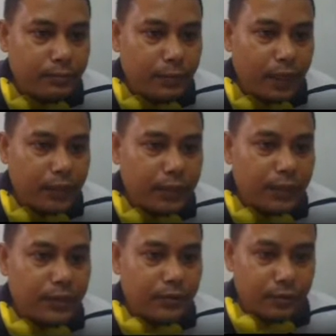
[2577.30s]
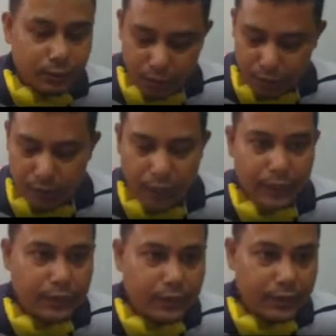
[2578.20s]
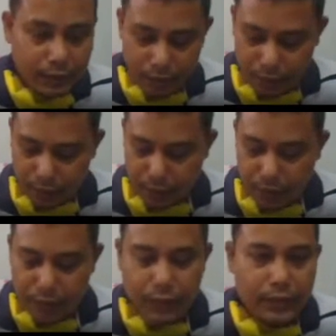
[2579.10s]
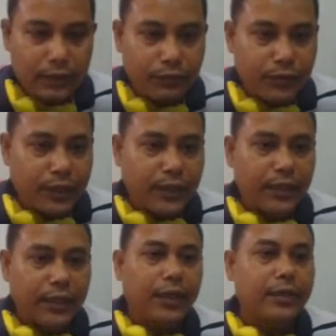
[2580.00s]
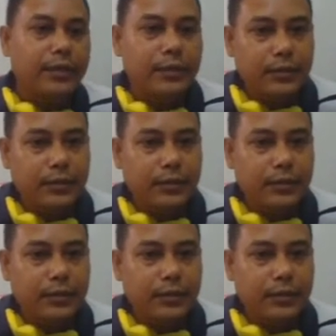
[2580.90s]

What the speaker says: this will write as a vertical line. So